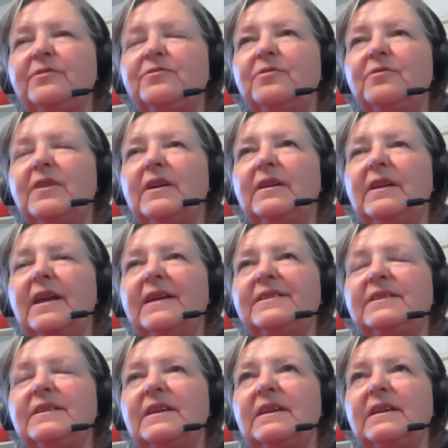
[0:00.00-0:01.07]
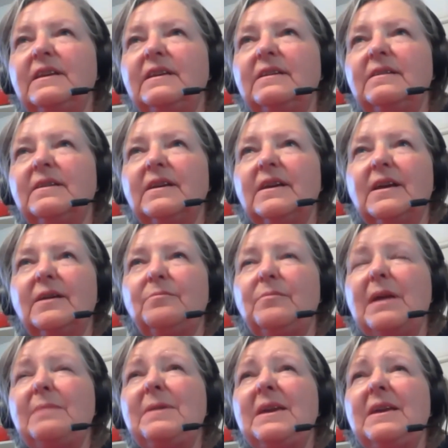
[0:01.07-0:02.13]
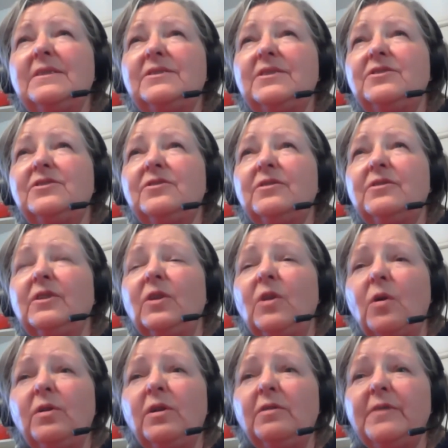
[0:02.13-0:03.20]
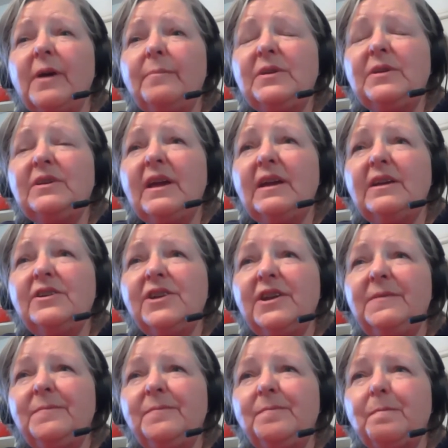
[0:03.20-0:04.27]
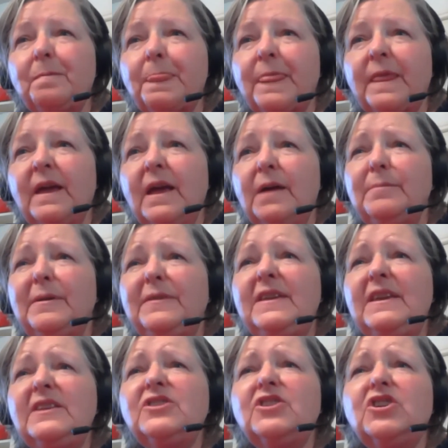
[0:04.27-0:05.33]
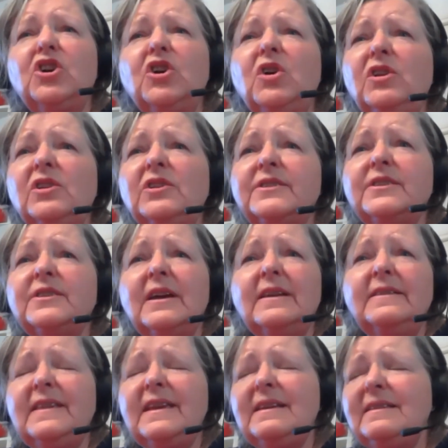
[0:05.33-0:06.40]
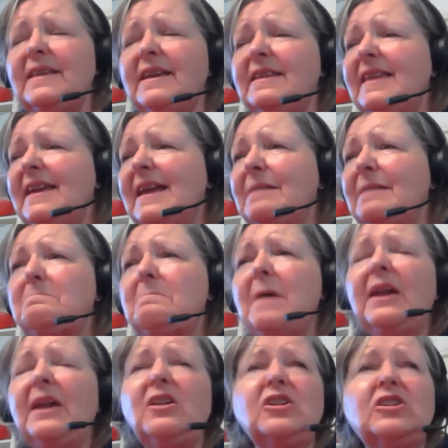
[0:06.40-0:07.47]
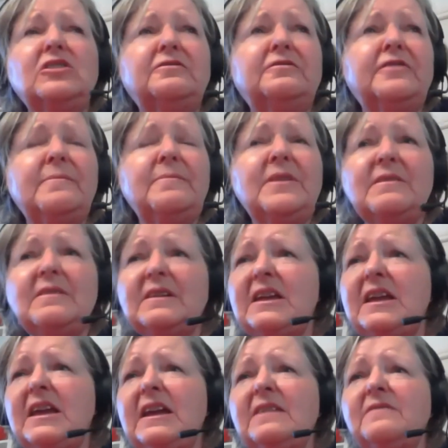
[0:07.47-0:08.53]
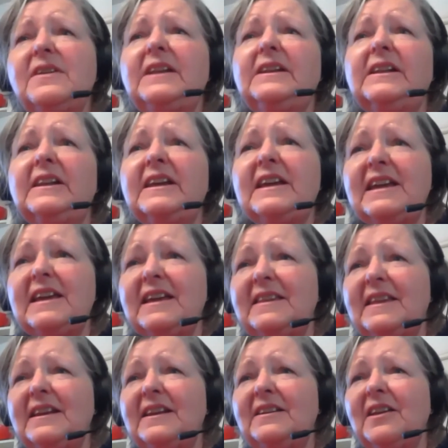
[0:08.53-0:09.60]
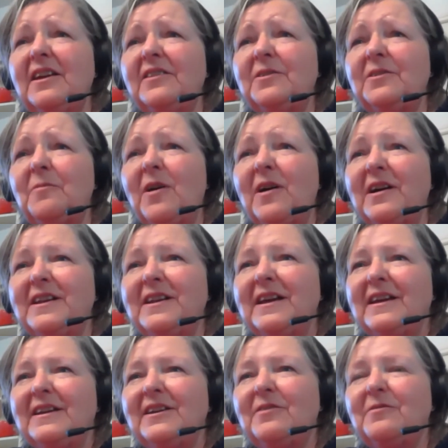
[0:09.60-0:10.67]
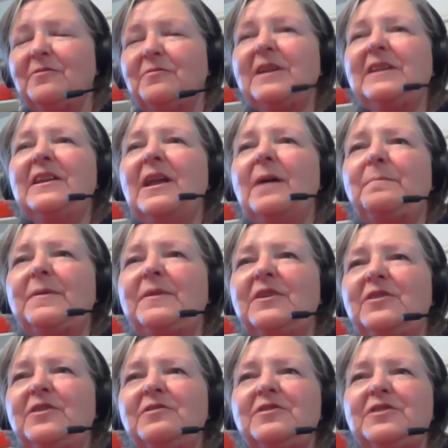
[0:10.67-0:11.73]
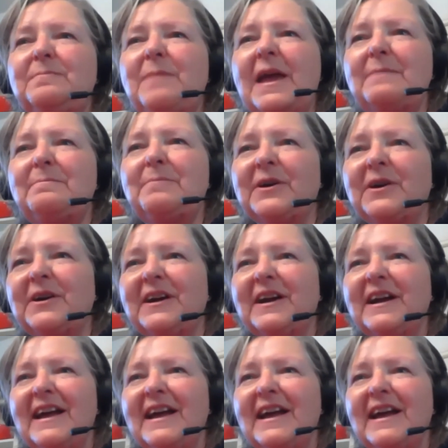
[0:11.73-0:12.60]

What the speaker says: true that Nancy maybe gets a certain local reputation, but these girls, they get medal from the King of Italy, and then another one, written up in the newspaper,